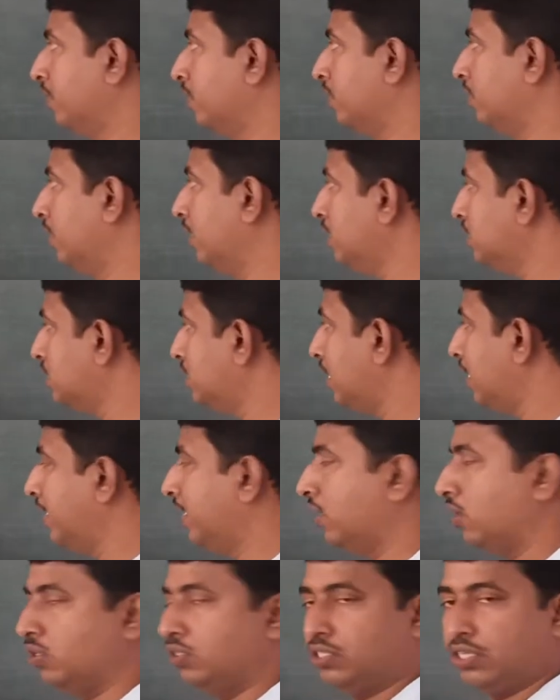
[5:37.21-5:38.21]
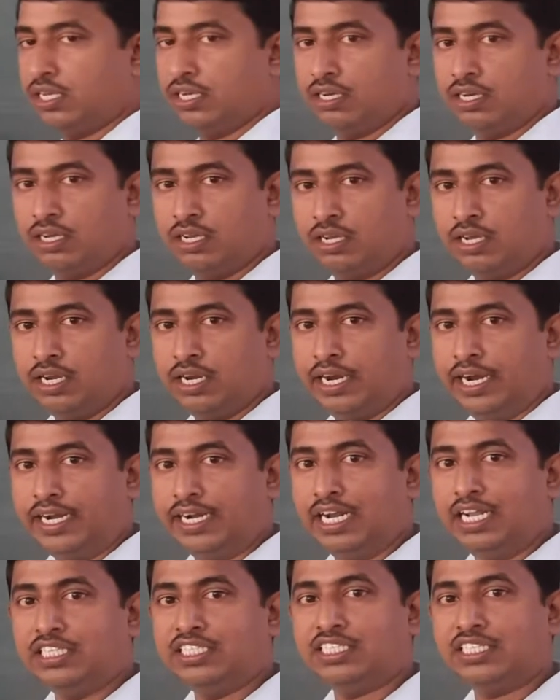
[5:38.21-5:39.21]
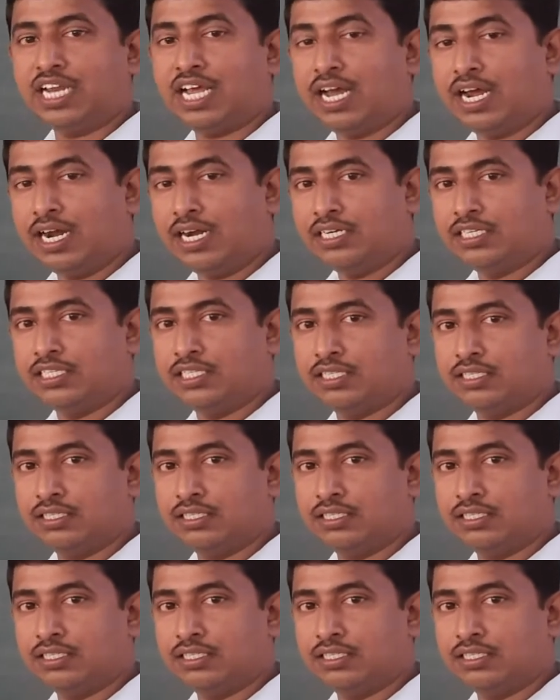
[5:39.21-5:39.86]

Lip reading: this nitrogen, it will start